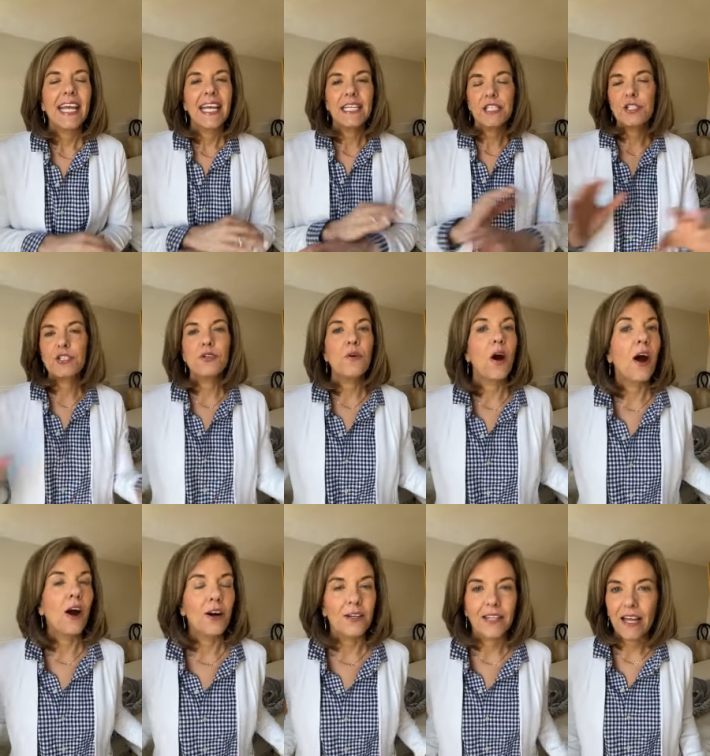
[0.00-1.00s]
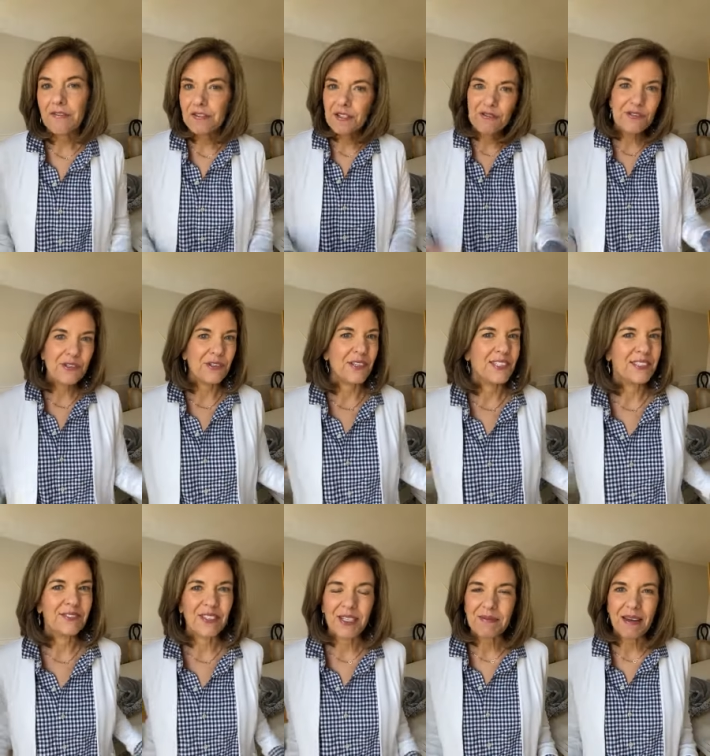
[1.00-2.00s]
it's too hard. Life is too short to
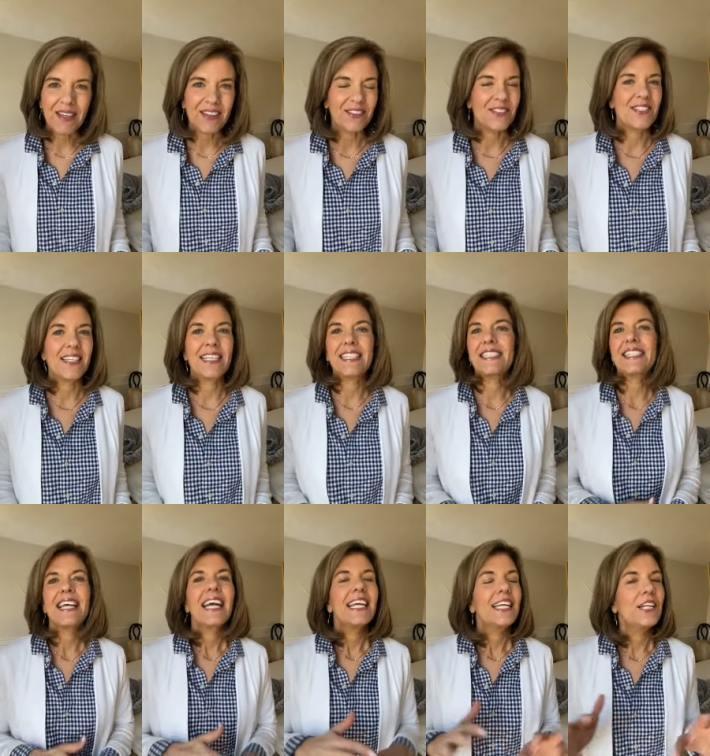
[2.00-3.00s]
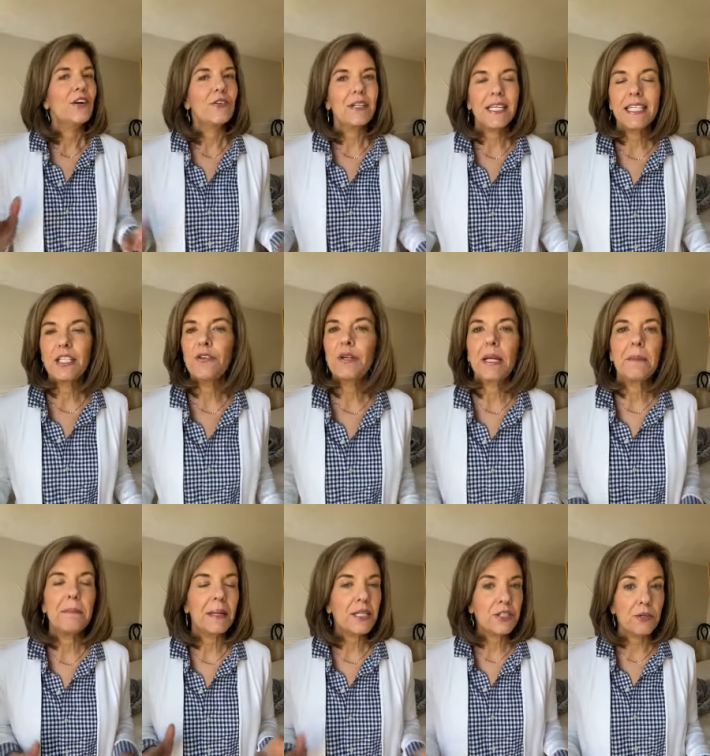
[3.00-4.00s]
worry about those things. You don't need, you
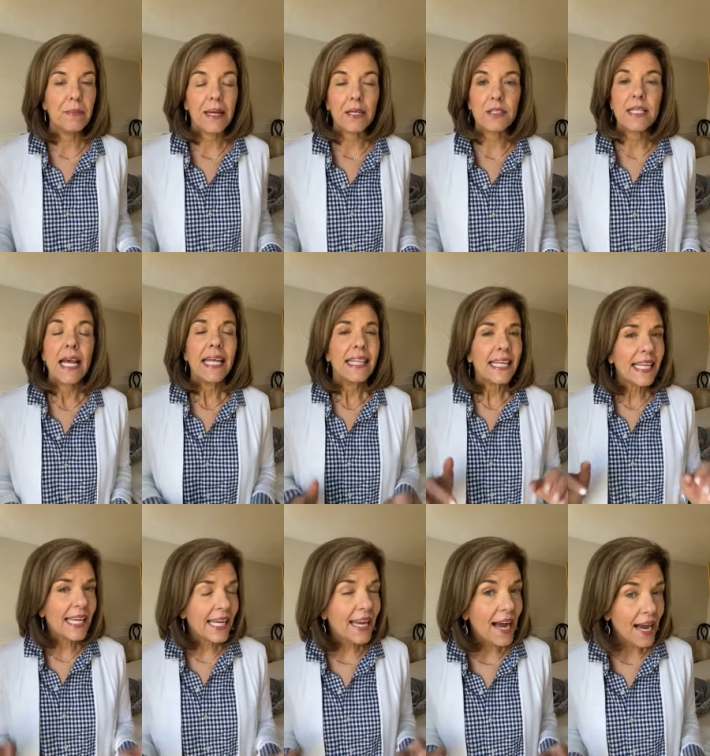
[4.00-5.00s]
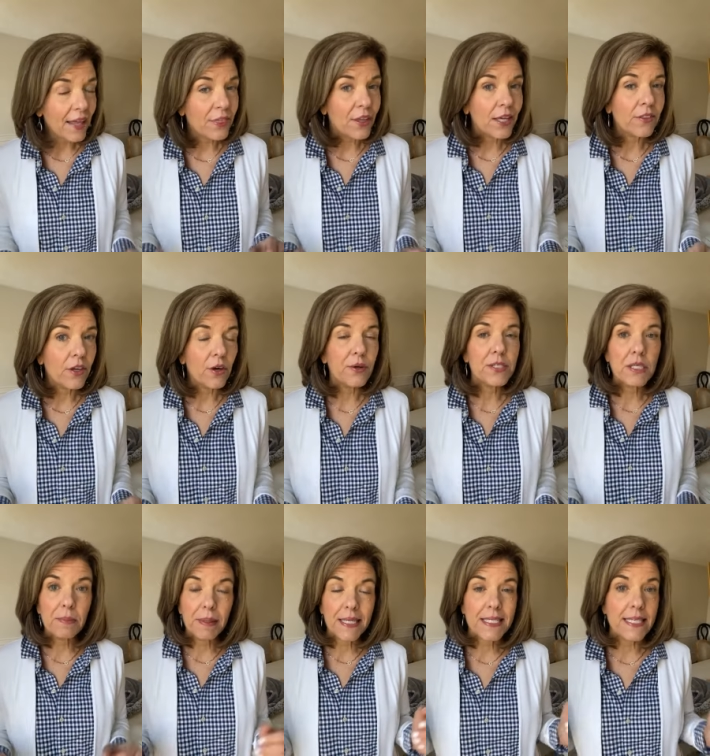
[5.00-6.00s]
can mix your metals. The key, I think, though, is
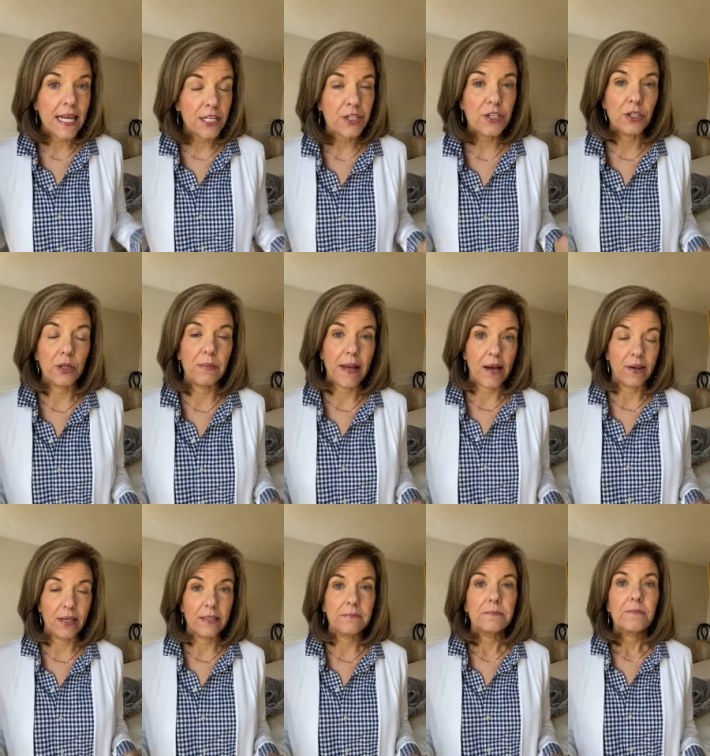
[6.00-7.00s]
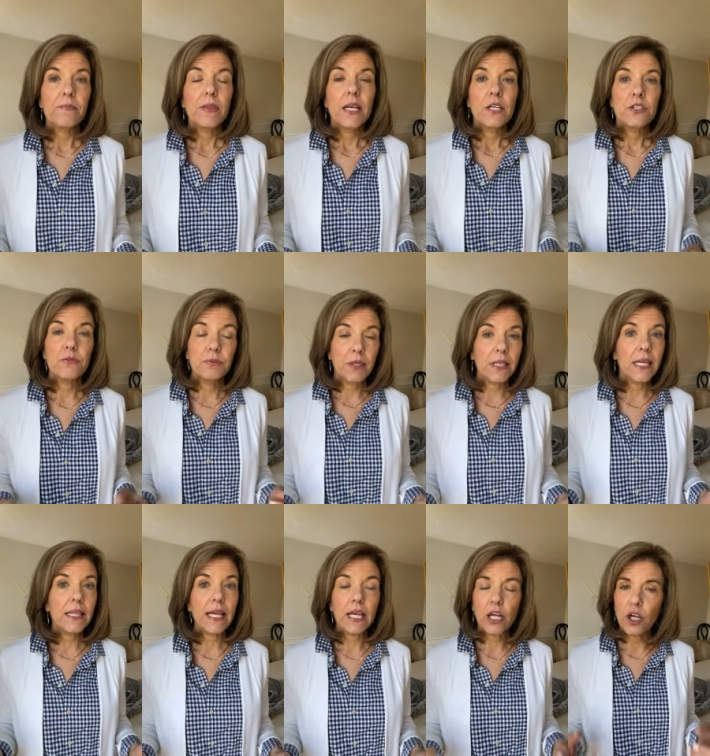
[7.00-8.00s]
to be intentional about it to really
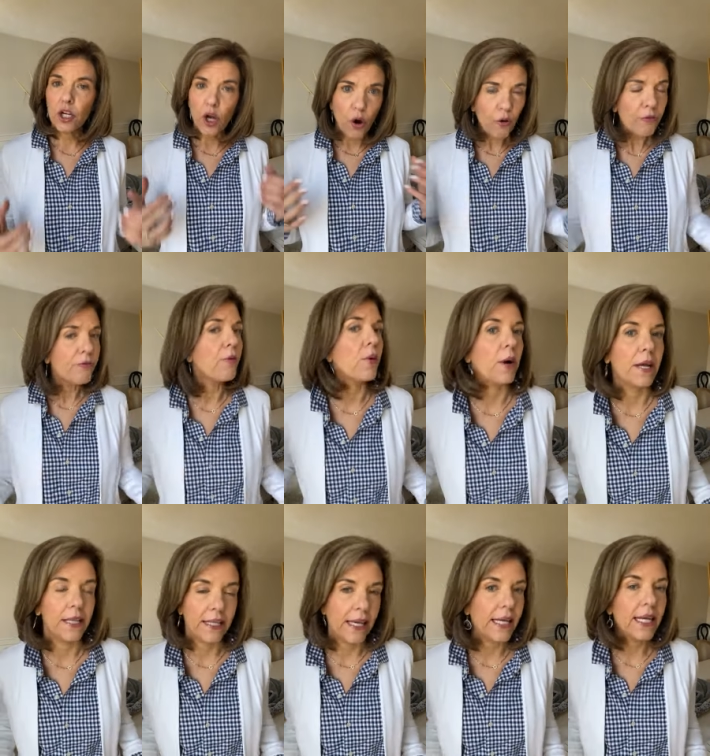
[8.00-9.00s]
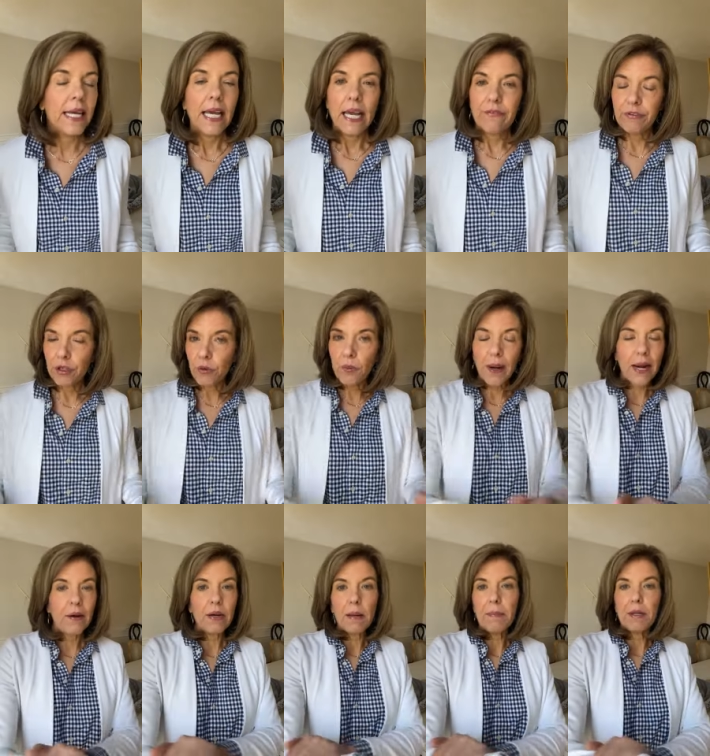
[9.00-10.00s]
like go for it. Like if you're
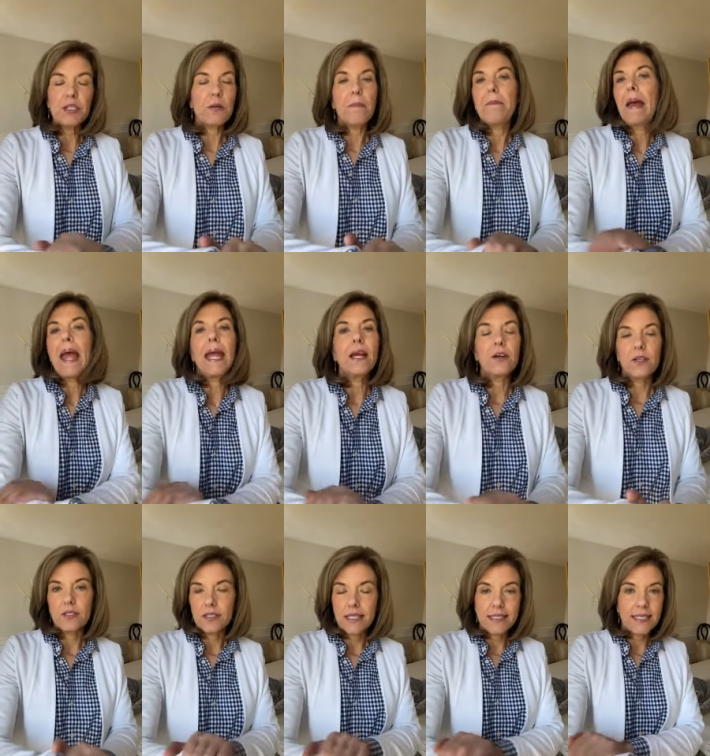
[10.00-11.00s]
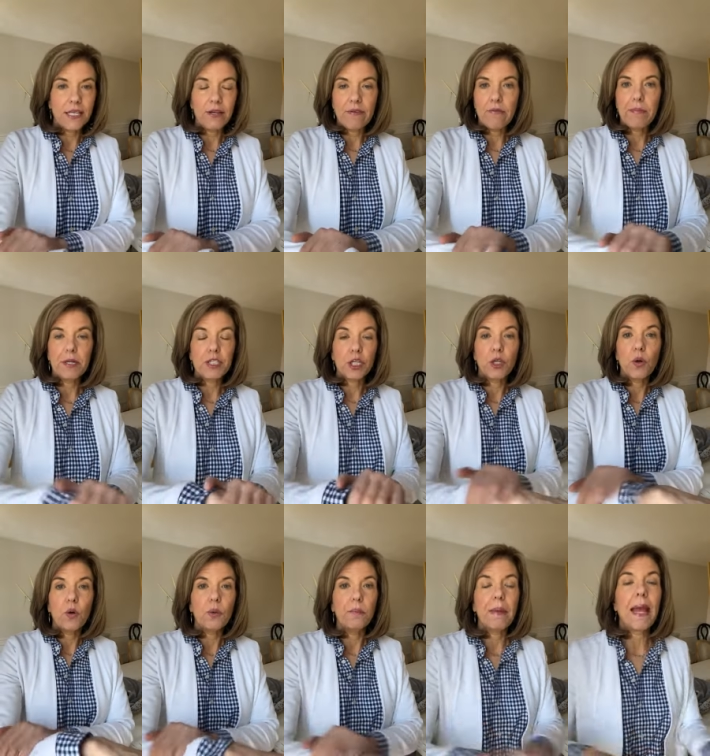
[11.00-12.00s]
wearing a bunch of bangles, let's say you have a bunch of
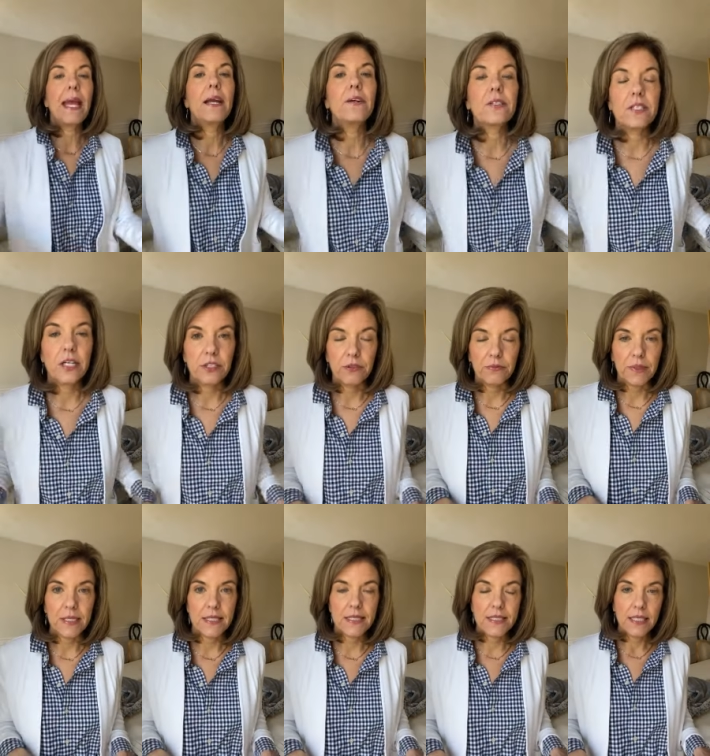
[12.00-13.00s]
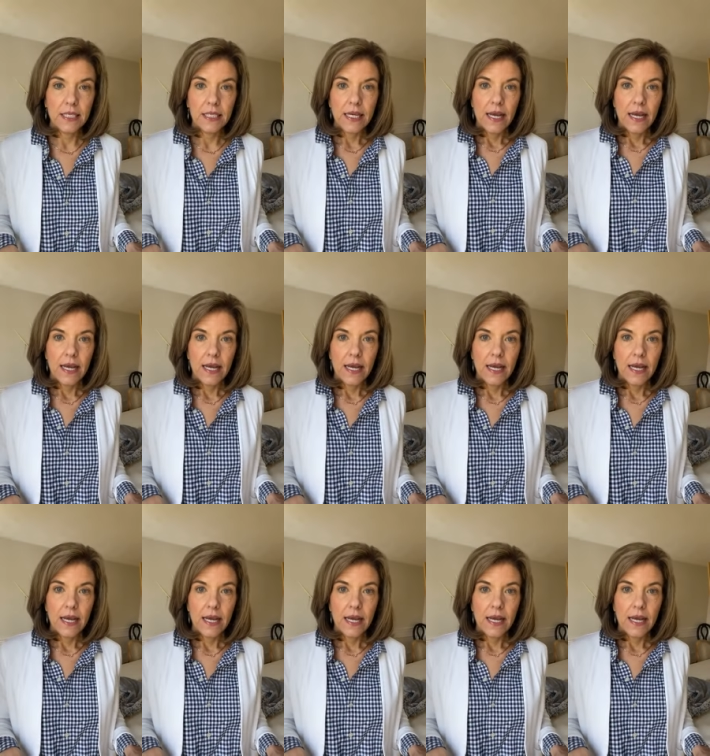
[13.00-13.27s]
gold bangles on your wrist.